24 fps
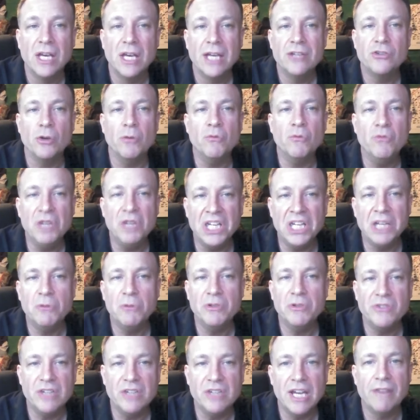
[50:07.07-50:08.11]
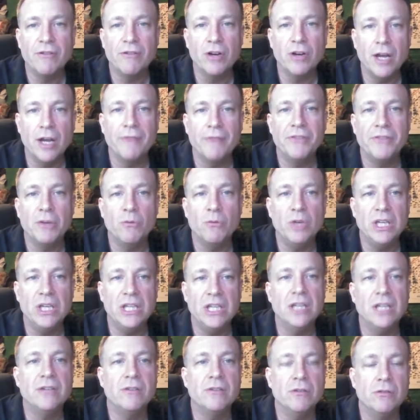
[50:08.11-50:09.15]
So it really was never enough that we
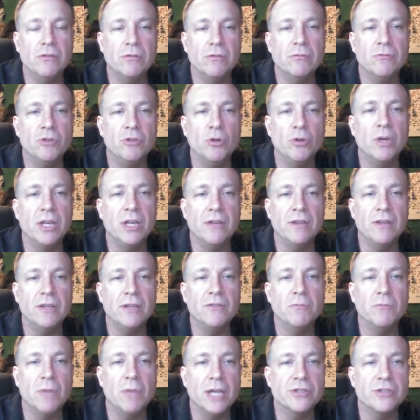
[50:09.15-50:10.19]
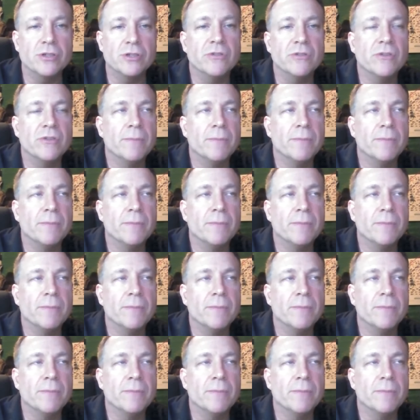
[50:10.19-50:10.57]
needed to do any of these measures.